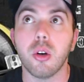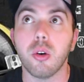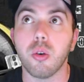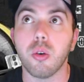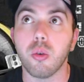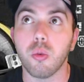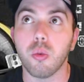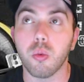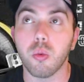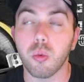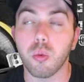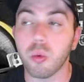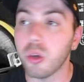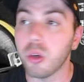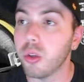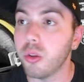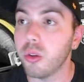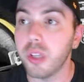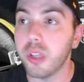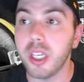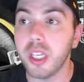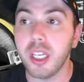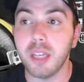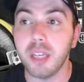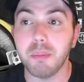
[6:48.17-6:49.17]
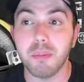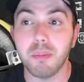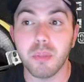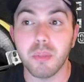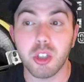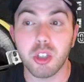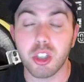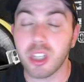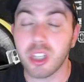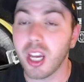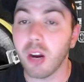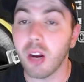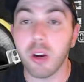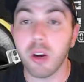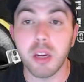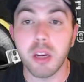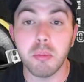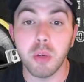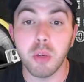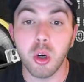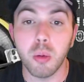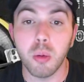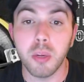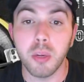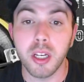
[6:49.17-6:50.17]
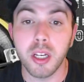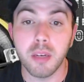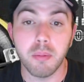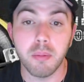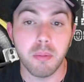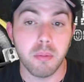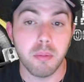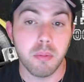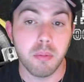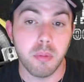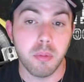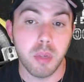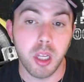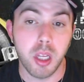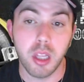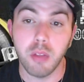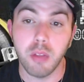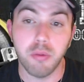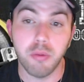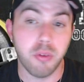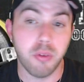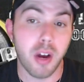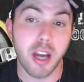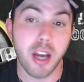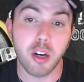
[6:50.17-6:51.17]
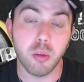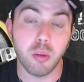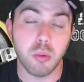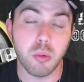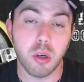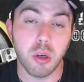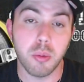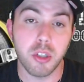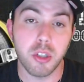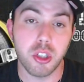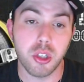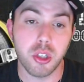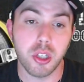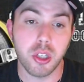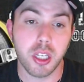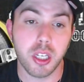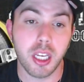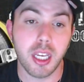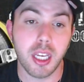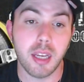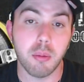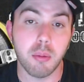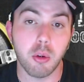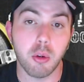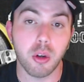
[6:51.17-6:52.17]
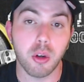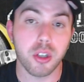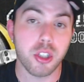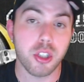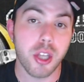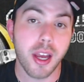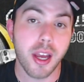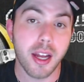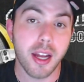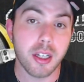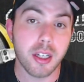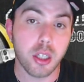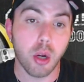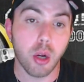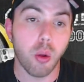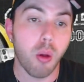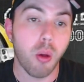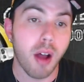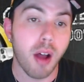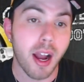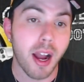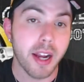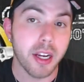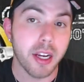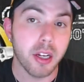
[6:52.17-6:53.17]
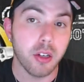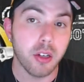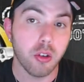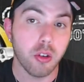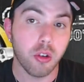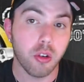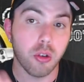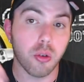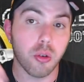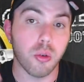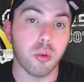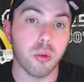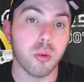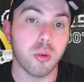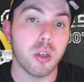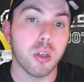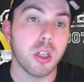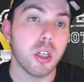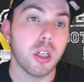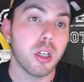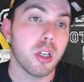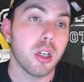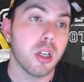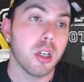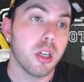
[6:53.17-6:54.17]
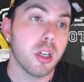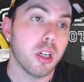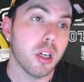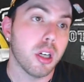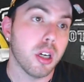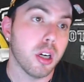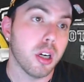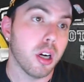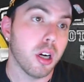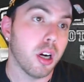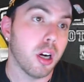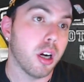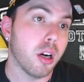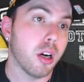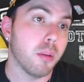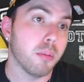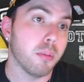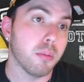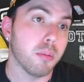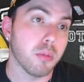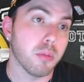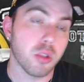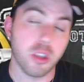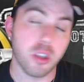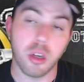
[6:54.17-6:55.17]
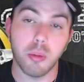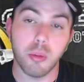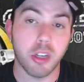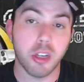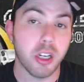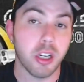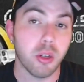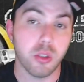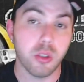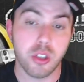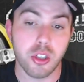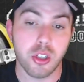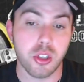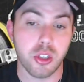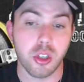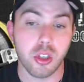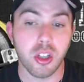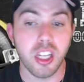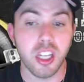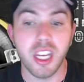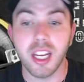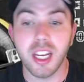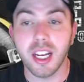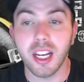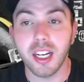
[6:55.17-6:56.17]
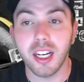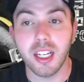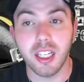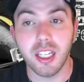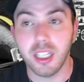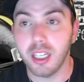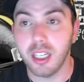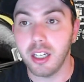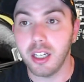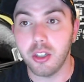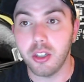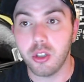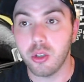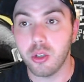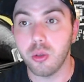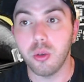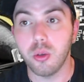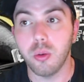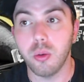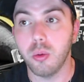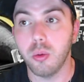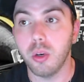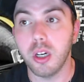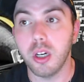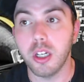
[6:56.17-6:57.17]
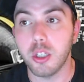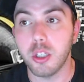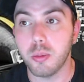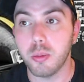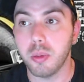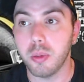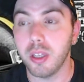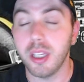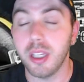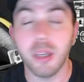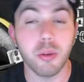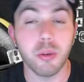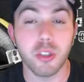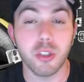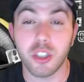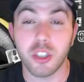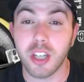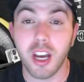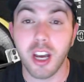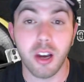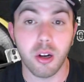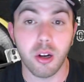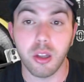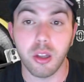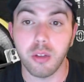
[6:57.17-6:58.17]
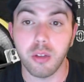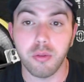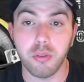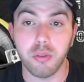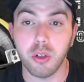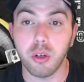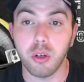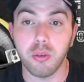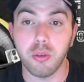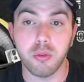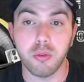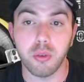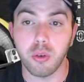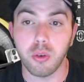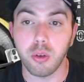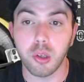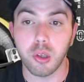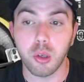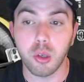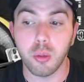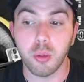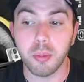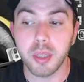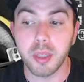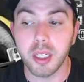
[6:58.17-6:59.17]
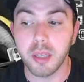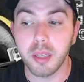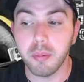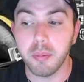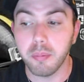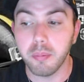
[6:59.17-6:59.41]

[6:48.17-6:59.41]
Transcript: really scary moment in the final moments of the game where his head collided into someone else's leg. I didn't catch who it was, but he was down on the field for a little bit,